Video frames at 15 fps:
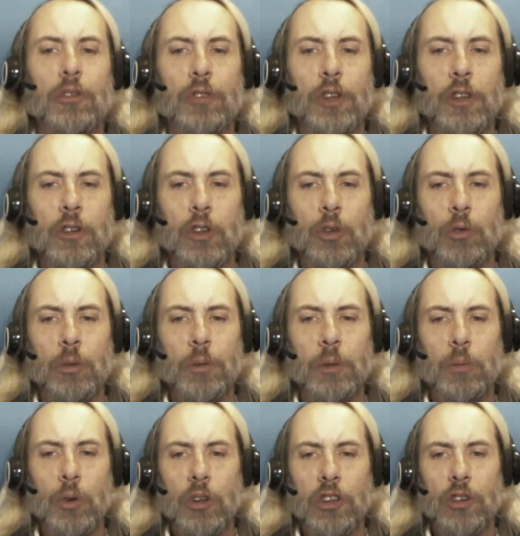videos will be
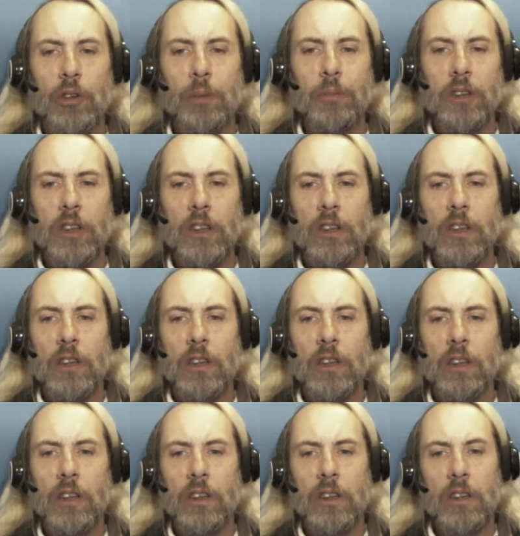more scripted,
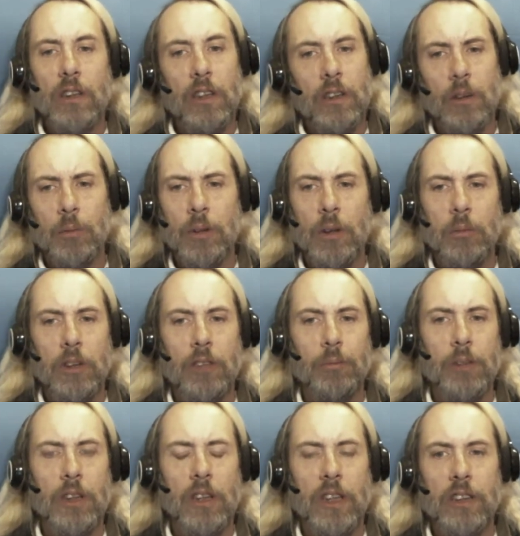and I'll probably have
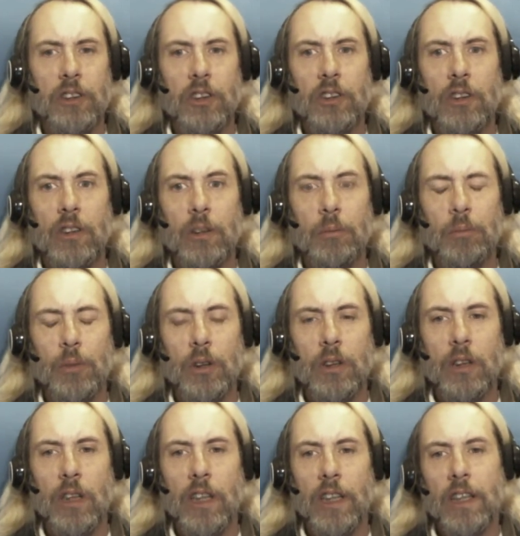my glasses on,
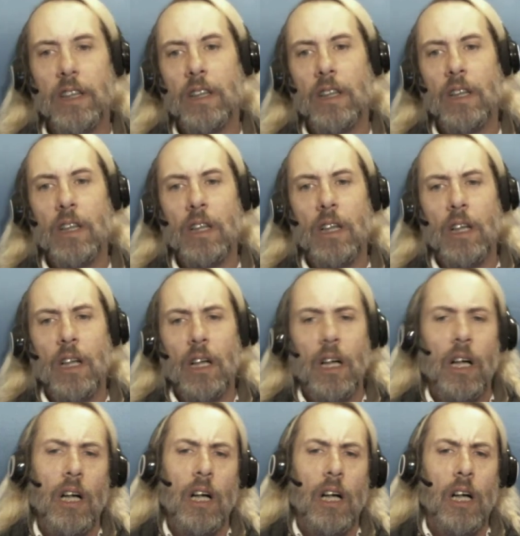but hey,
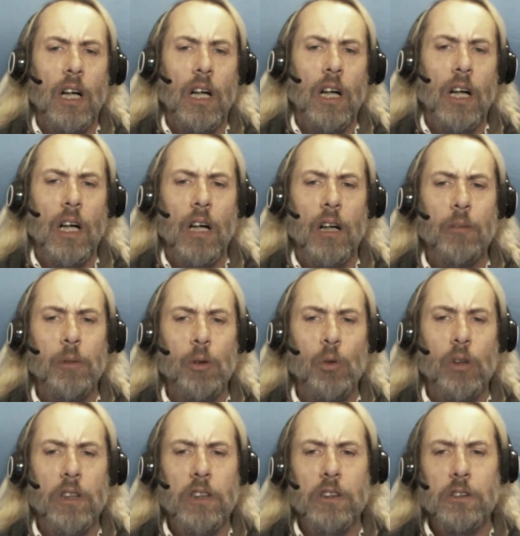I've been
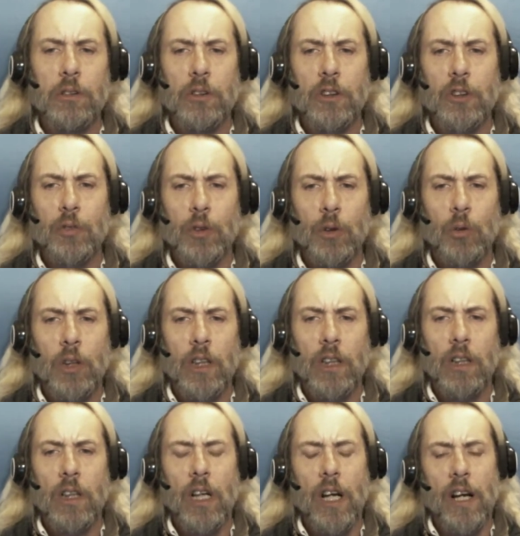wanting to do this for a
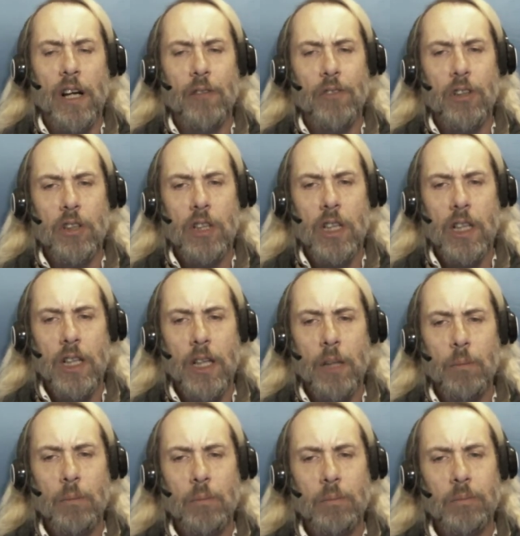while. I have the time.